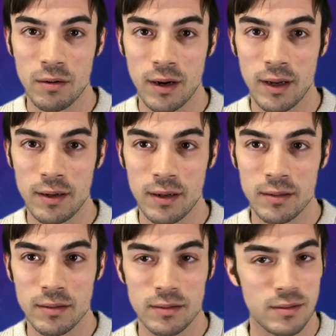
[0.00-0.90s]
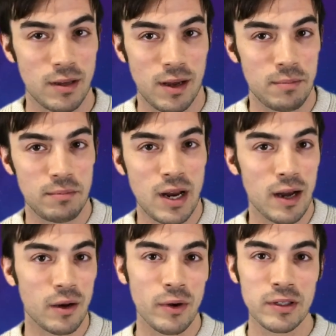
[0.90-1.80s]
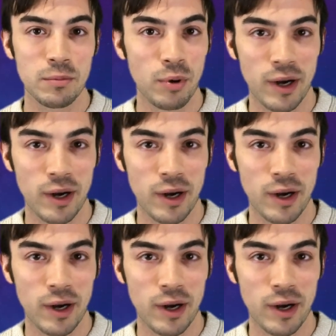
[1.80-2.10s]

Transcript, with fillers: right i'm not going to